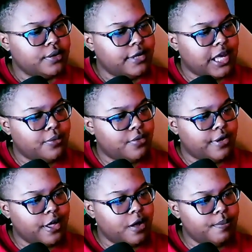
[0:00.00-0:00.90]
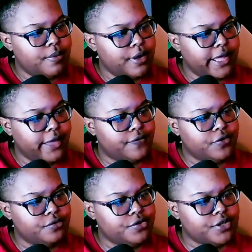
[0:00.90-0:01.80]
It will help if
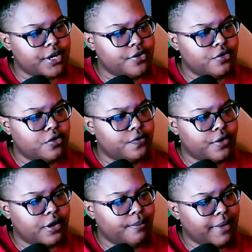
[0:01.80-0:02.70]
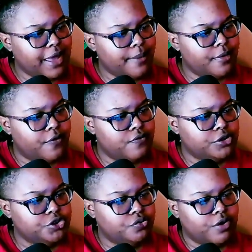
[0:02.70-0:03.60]
you send over a map of
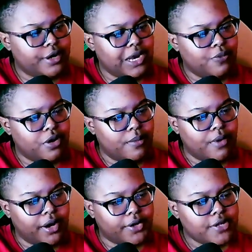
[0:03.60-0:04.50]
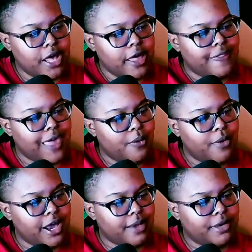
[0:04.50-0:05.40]
what you want at what marks. That
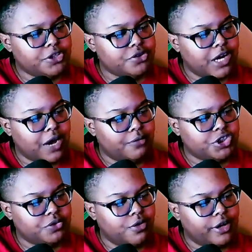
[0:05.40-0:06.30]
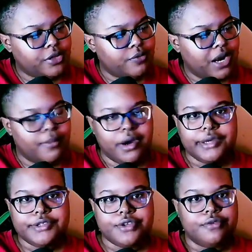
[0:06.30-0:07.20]
way I can make sure I have what you want at the right mark.
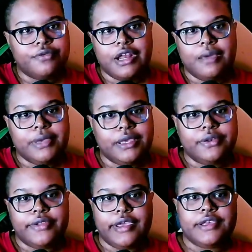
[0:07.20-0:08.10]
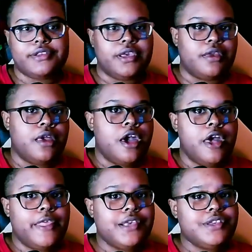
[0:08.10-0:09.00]
So what I mean is, like I say,
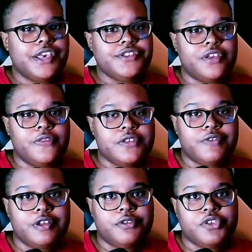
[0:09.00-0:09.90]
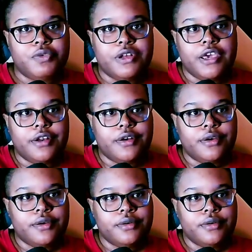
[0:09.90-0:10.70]
let's say I send this video to an editor.